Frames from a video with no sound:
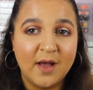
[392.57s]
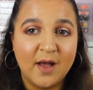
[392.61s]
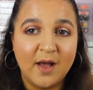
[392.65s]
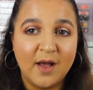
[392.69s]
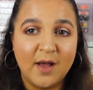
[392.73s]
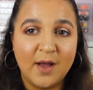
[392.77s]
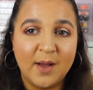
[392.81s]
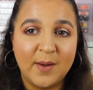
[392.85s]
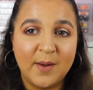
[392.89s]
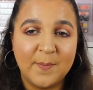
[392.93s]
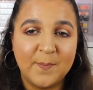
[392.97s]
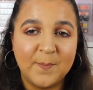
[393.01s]

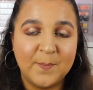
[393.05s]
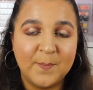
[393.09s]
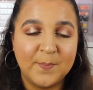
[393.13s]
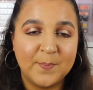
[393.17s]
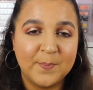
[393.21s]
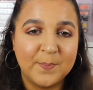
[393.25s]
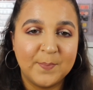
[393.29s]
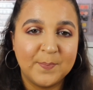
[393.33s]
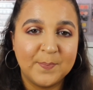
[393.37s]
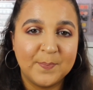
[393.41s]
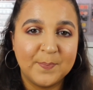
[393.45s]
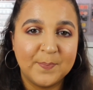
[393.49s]

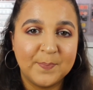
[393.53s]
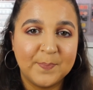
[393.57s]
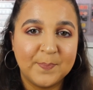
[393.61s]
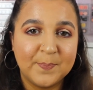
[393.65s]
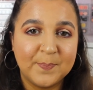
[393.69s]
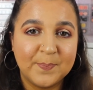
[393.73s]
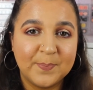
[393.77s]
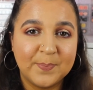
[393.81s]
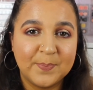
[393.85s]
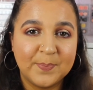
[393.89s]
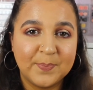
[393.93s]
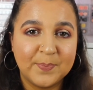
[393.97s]

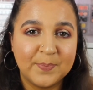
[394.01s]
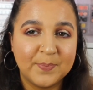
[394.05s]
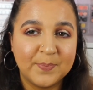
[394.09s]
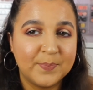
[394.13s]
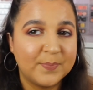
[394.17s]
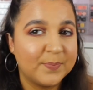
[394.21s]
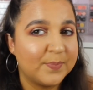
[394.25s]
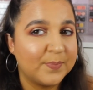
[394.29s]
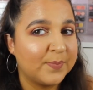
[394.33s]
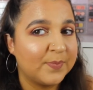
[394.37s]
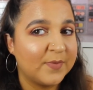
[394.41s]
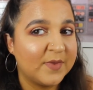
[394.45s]

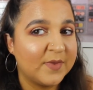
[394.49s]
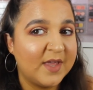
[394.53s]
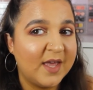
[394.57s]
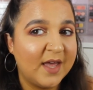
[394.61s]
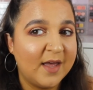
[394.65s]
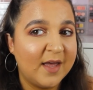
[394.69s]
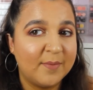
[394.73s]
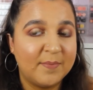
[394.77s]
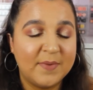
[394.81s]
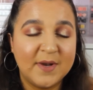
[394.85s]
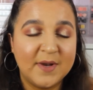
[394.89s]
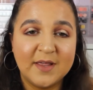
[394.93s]

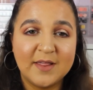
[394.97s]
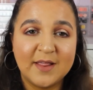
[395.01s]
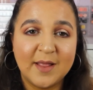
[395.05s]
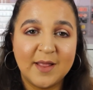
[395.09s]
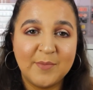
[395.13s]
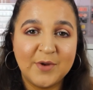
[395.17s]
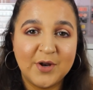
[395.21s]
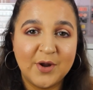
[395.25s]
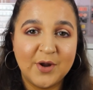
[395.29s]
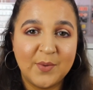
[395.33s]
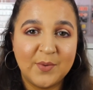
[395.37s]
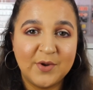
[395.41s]
Yeah, please let
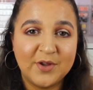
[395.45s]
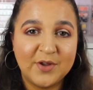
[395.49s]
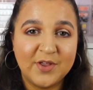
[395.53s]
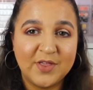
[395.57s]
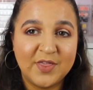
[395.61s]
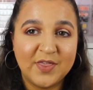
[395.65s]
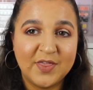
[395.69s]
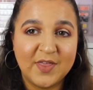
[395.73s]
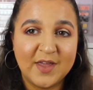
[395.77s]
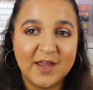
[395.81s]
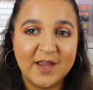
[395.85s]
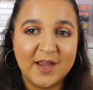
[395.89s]
me know what you
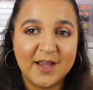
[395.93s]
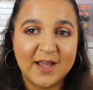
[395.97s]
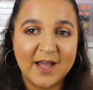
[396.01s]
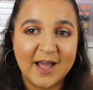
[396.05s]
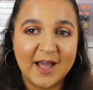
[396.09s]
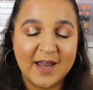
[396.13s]
think,